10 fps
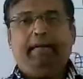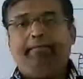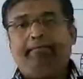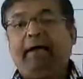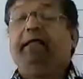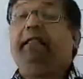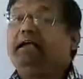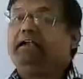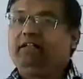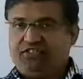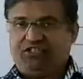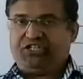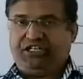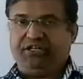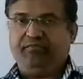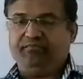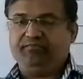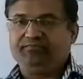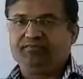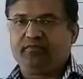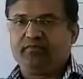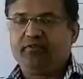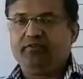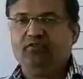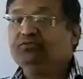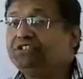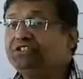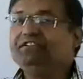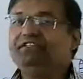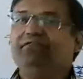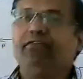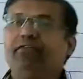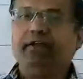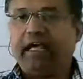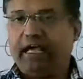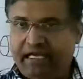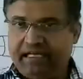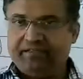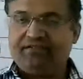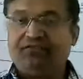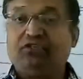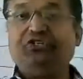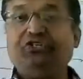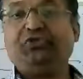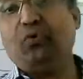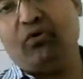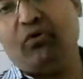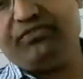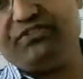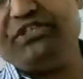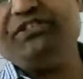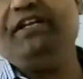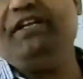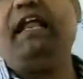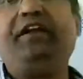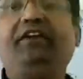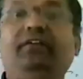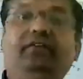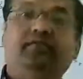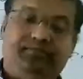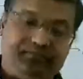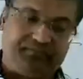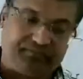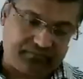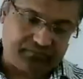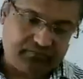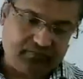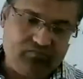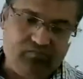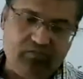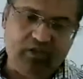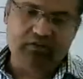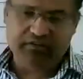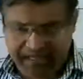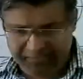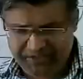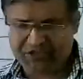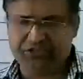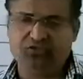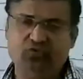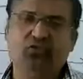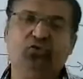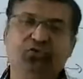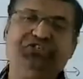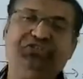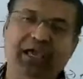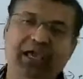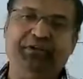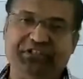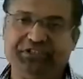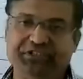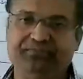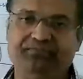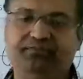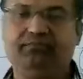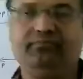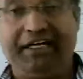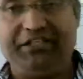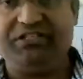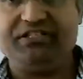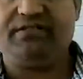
Then lateral strain, which is defined as the ratio of change in lateral dimension to the original dimension.